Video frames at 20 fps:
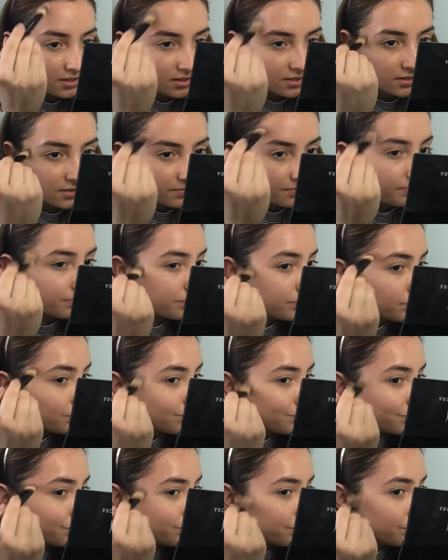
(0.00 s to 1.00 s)

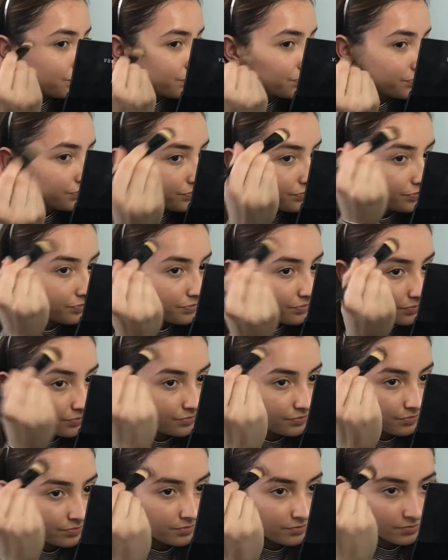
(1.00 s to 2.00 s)

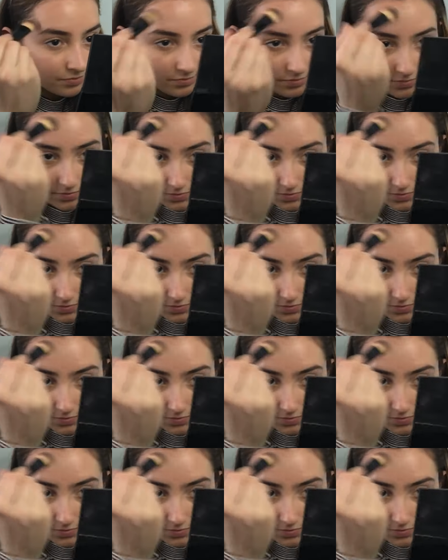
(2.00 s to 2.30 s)
[no speech]